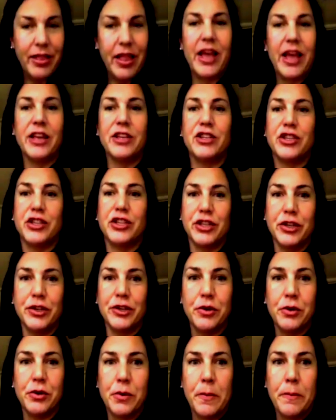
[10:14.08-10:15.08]
led
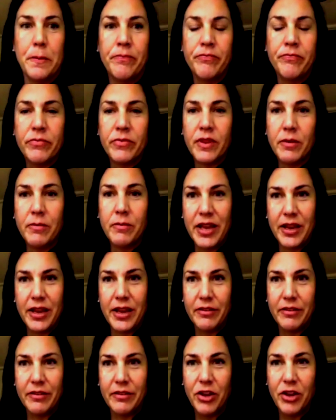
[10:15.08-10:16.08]
to
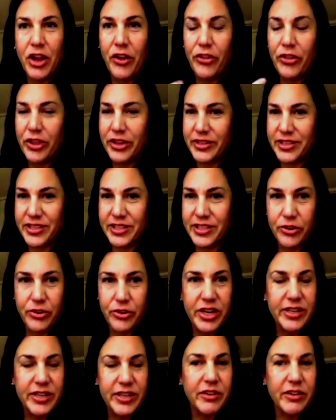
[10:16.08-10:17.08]
me in the
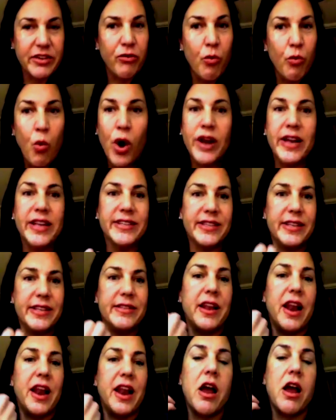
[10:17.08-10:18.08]
series of what is it
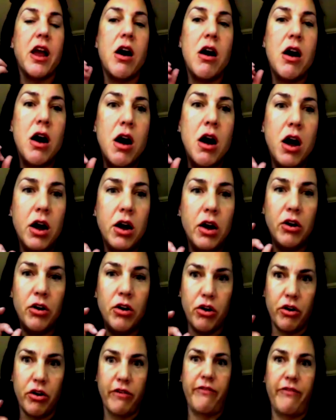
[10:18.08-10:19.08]
that I
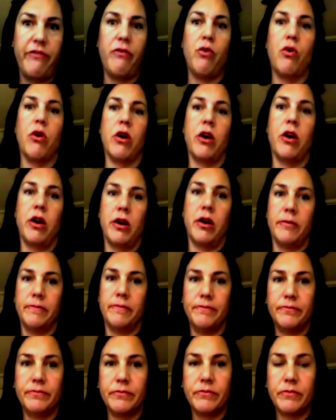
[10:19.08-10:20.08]
hunger for?
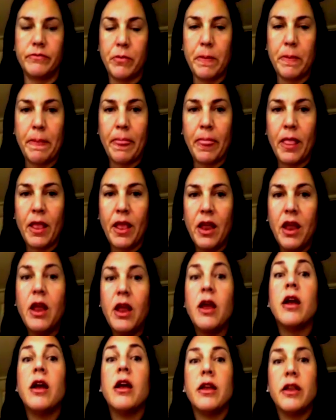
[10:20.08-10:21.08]

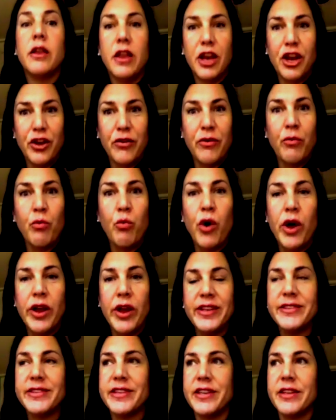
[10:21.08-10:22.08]
You know, what
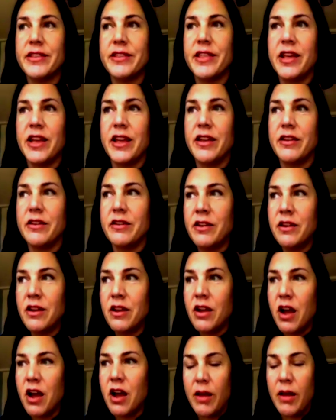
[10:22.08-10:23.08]
is it that
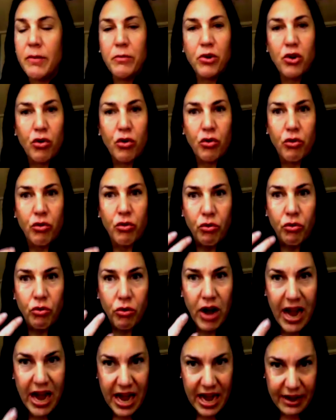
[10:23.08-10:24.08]
I'm
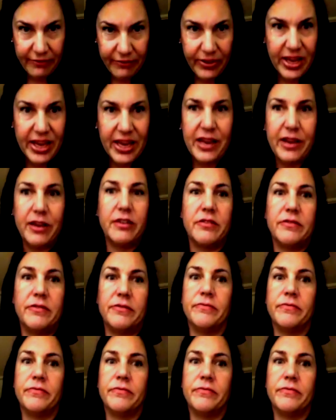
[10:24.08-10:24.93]
craving?